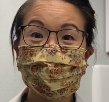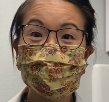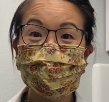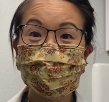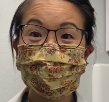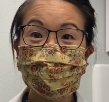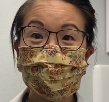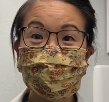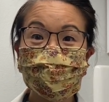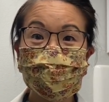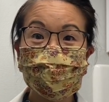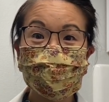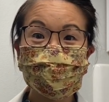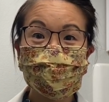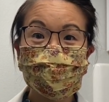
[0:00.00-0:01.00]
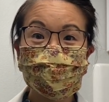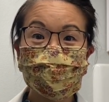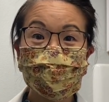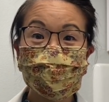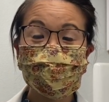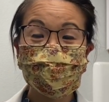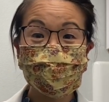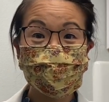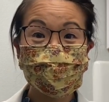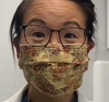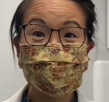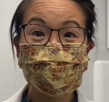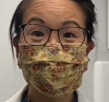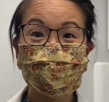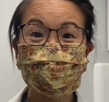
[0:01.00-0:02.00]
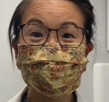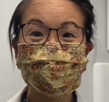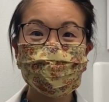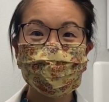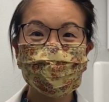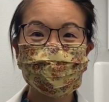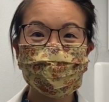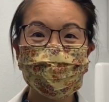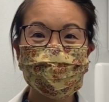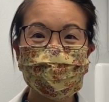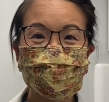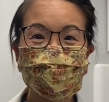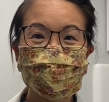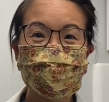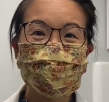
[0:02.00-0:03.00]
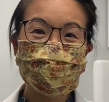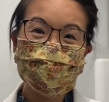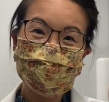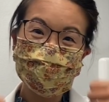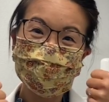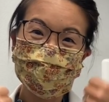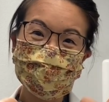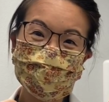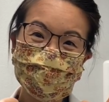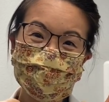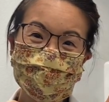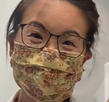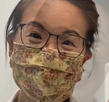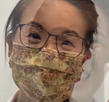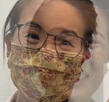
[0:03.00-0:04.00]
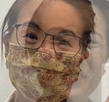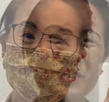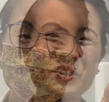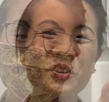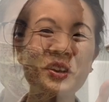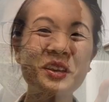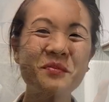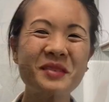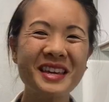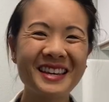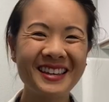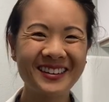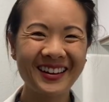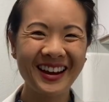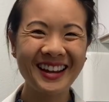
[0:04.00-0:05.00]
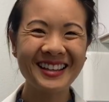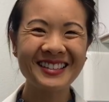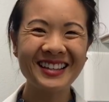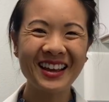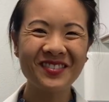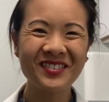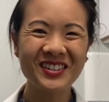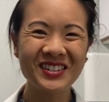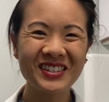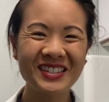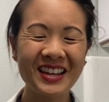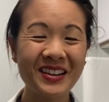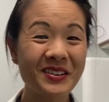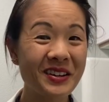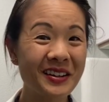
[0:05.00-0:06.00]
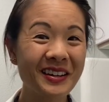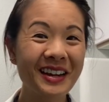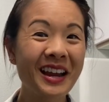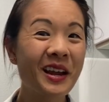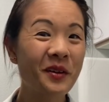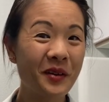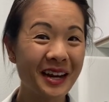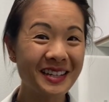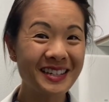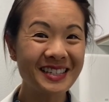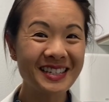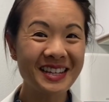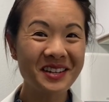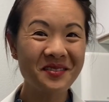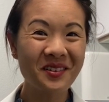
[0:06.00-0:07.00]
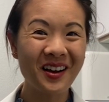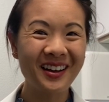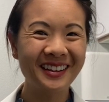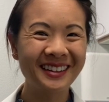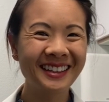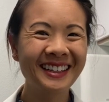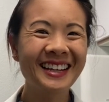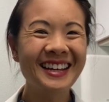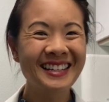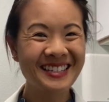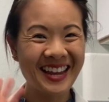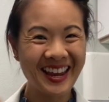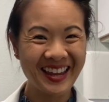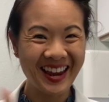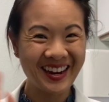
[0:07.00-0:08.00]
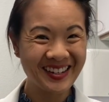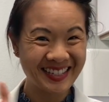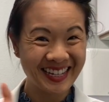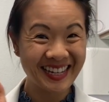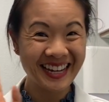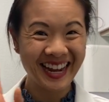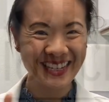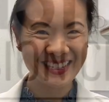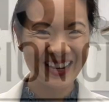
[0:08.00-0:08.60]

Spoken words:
And there you have it, wearing a mask without fogging. Thanks for joining me here at Insight Vision Center. Great to see you all. Take care, see you next